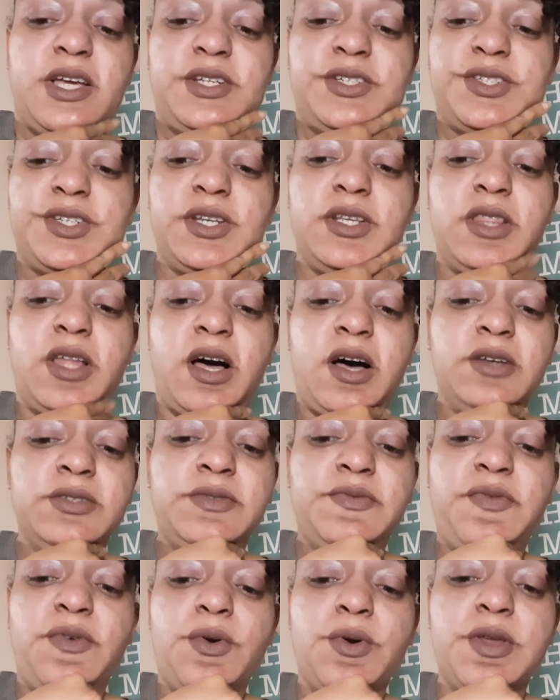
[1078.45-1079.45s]
She
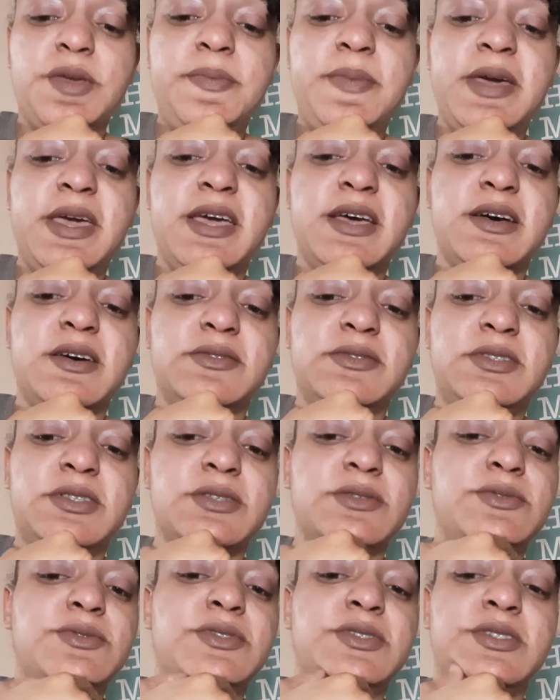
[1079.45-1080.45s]
lost 40 pounds,
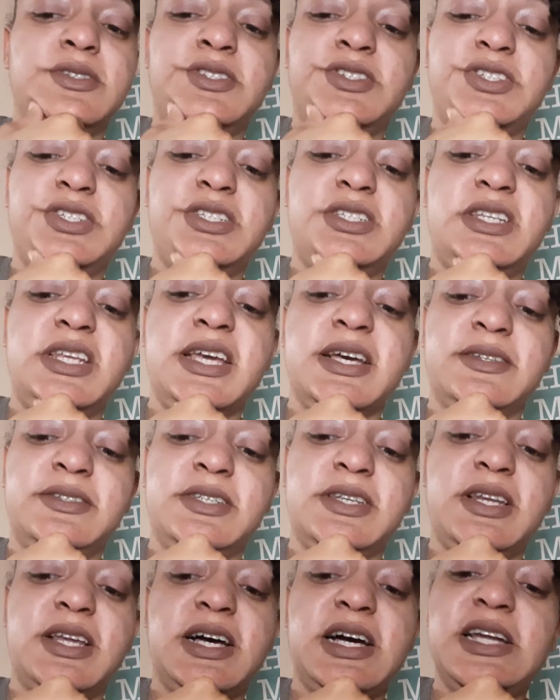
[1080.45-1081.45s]
so she's down
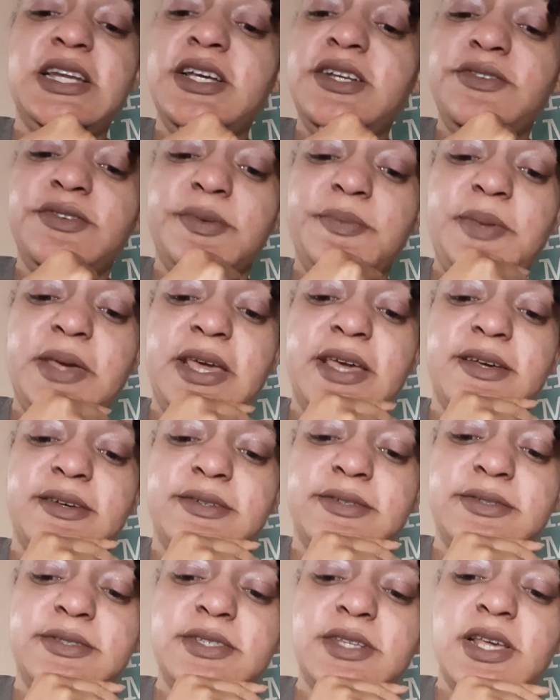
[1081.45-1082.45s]
to 900
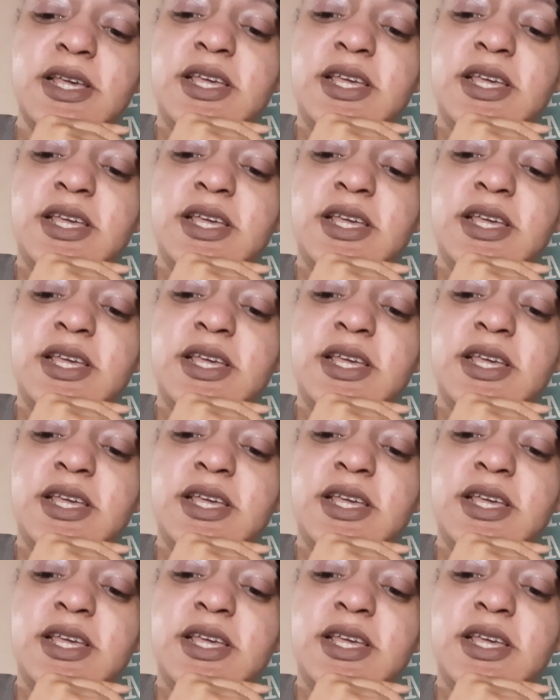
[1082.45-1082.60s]
pounds.